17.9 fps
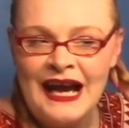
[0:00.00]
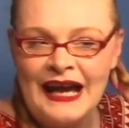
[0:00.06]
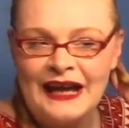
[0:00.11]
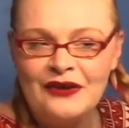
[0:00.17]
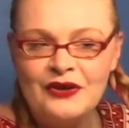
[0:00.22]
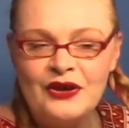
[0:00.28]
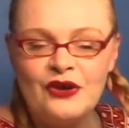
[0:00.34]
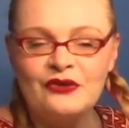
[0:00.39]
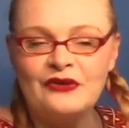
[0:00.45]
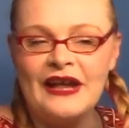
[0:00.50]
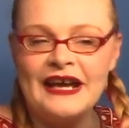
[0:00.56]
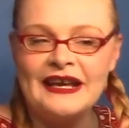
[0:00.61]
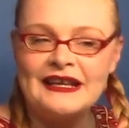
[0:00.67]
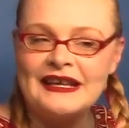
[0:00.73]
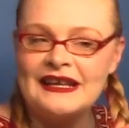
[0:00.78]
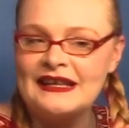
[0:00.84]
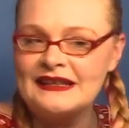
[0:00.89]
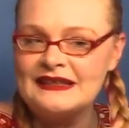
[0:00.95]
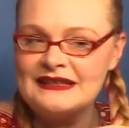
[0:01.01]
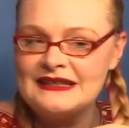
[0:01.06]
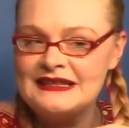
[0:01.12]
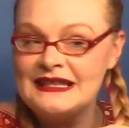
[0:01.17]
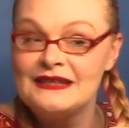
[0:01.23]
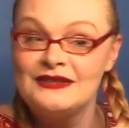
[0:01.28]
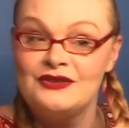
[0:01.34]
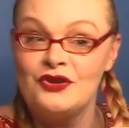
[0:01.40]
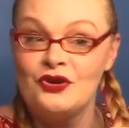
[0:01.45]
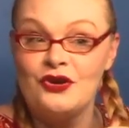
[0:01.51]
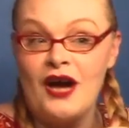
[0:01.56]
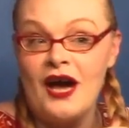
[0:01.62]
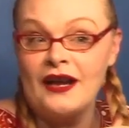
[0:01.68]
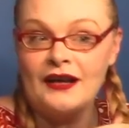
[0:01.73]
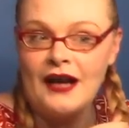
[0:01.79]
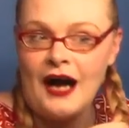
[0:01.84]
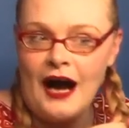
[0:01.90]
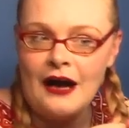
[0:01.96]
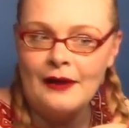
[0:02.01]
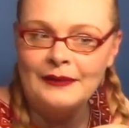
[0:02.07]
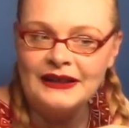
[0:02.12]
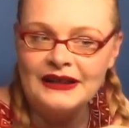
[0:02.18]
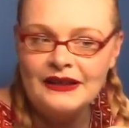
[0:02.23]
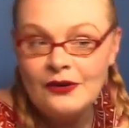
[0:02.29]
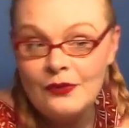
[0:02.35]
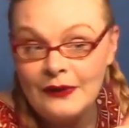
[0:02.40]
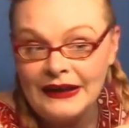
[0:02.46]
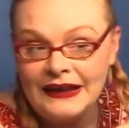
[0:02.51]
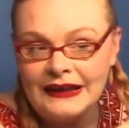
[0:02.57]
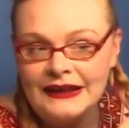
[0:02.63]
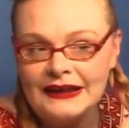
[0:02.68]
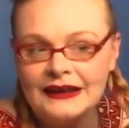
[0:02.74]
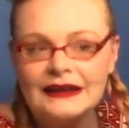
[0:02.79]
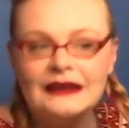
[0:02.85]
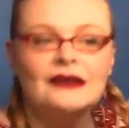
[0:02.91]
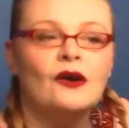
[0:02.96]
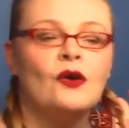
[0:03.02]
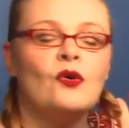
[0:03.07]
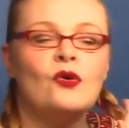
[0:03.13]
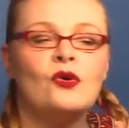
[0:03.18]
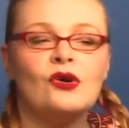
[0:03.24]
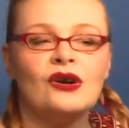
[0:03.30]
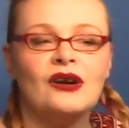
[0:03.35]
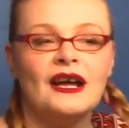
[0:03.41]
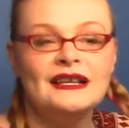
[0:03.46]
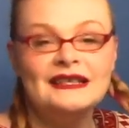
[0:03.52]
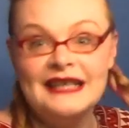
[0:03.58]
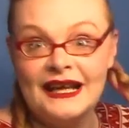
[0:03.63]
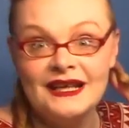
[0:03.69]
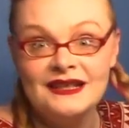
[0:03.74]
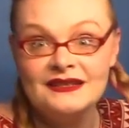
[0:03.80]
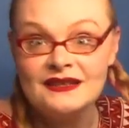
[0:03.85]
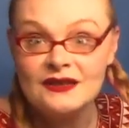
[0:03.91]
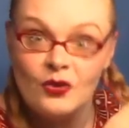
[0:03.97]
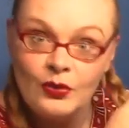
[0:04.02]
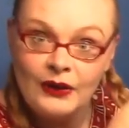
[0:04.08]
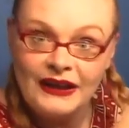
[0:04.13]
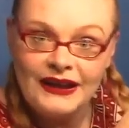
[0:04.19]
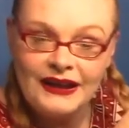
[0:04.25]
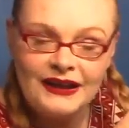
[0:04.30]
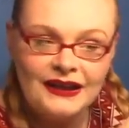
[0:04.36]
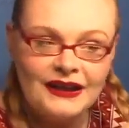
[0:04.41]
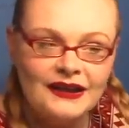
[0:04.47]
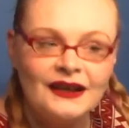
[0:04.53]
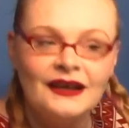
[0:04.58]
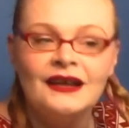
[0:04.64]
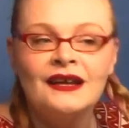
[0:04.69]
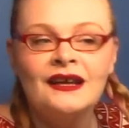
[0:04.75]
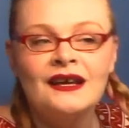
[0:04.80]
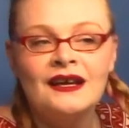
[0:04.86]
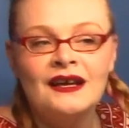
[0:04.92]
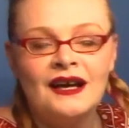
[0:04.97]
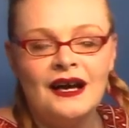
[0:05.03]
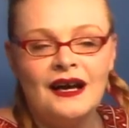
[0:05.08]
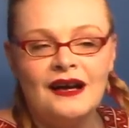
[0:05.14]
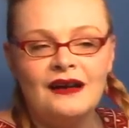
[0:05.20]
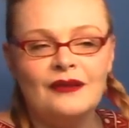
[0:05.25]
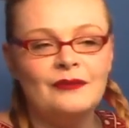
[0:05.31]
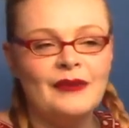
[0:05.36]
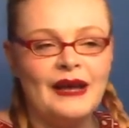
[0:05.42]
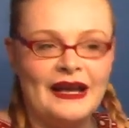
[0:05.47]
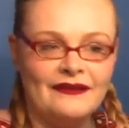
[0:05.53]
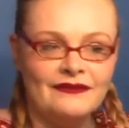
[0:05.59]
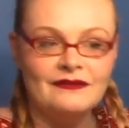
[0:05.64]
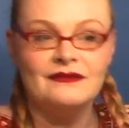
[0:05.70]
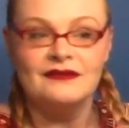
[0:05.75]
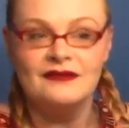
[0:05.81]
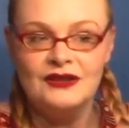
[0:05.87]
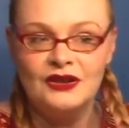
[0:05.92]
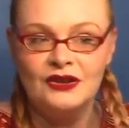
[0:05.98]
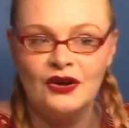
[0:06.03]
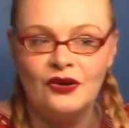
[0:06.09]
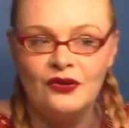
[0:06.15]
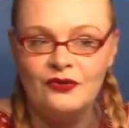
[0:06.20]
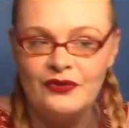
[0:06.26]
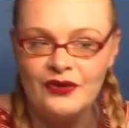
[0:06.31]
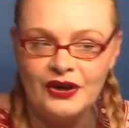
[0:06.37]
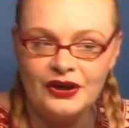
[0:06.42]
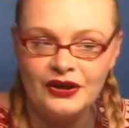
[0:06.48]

don't know, like, since they're not a comedy queen or a dance queen, and, you know,